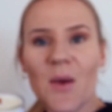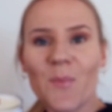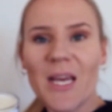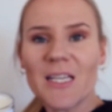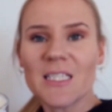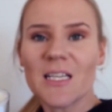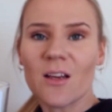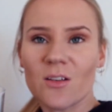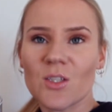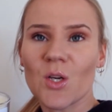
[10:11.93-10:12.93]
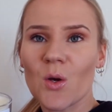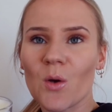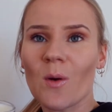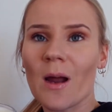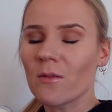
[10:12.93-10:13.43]
amazing
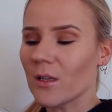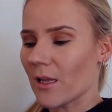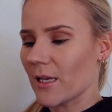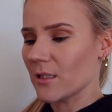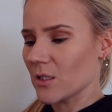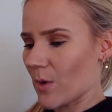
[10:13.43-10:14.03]
too. I really like this